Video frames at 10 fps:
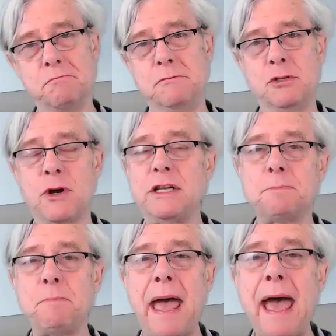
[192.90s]
trace
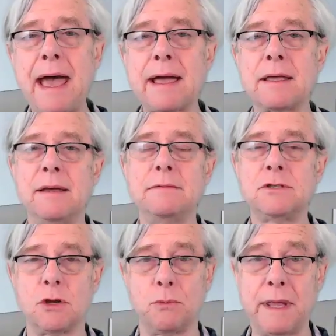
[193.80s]
back,
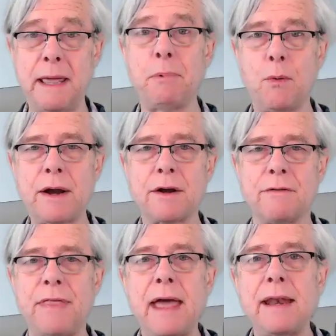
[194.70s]
so keep a record
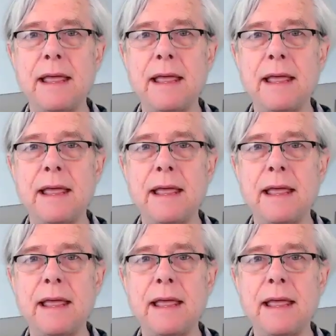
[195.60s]
of that